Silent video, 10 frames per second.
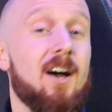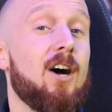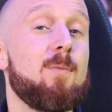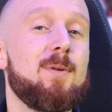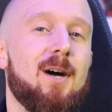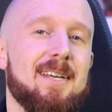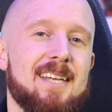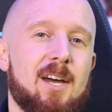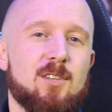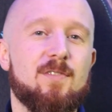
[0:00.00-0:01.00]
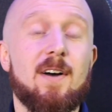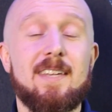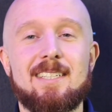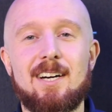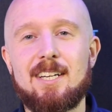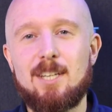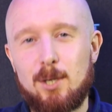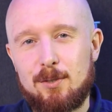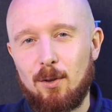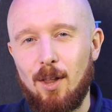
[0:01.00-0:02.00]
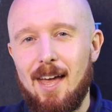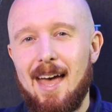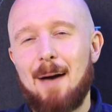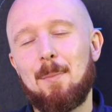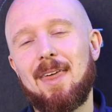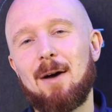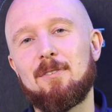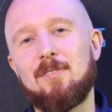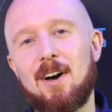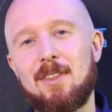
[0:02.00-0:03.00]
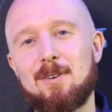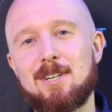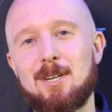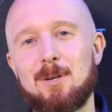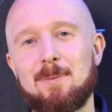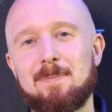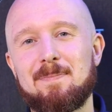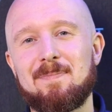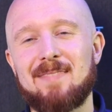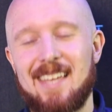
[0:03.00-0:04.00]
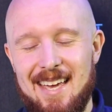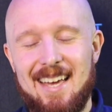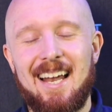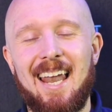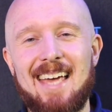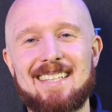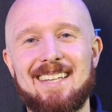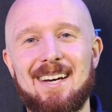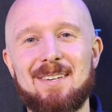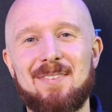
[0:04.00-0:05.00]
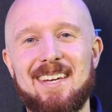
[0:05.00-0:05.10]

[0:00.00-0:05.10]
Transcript: I hope you guys and girls find this guide useful, and without further ado, let's dive